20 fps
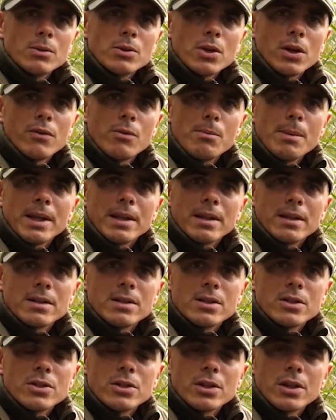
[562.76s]
was either make the
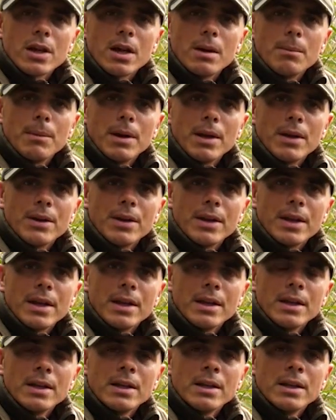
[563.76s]
decision to come round here,
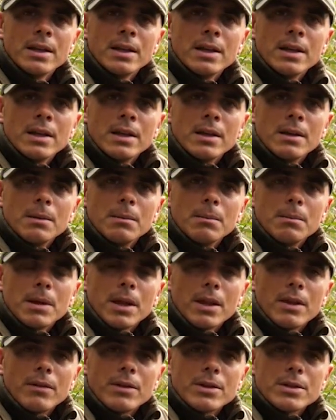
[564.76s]

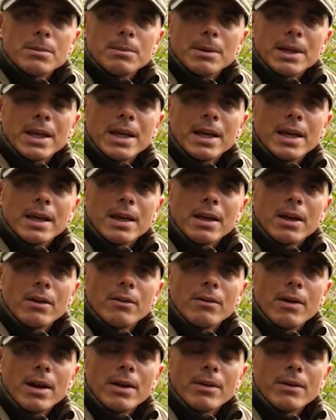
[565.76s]
get the rest of my kit and go
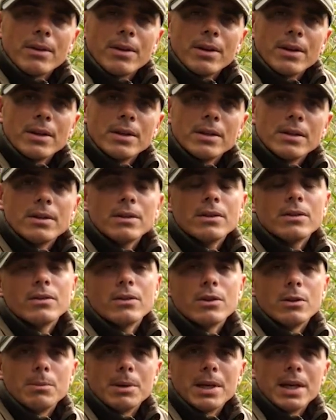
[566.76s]
round
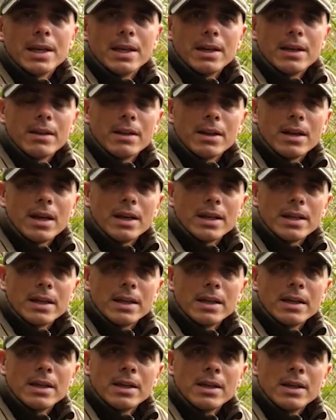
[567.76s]
to the beginning of the lake,
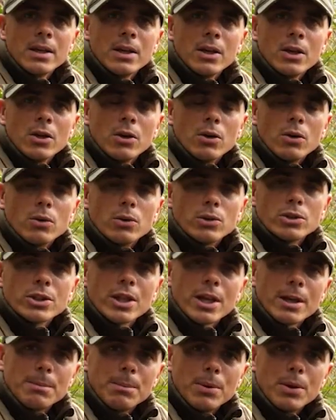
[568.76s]
or
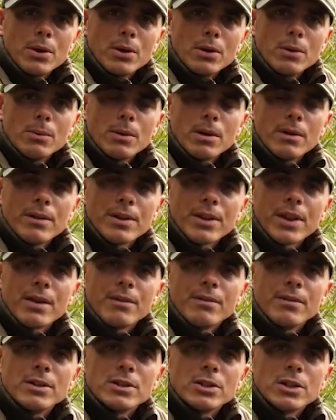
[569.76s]
stay put where I've had
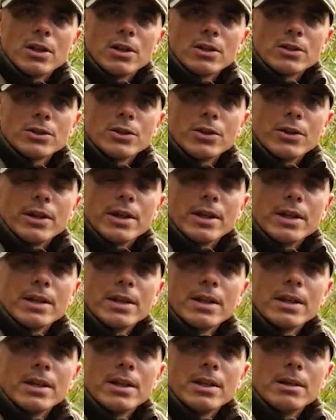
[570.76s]
that fish last night,
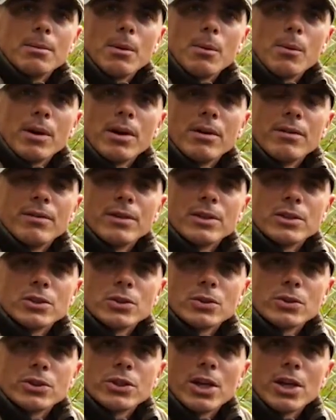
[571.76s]
and where everything's sort of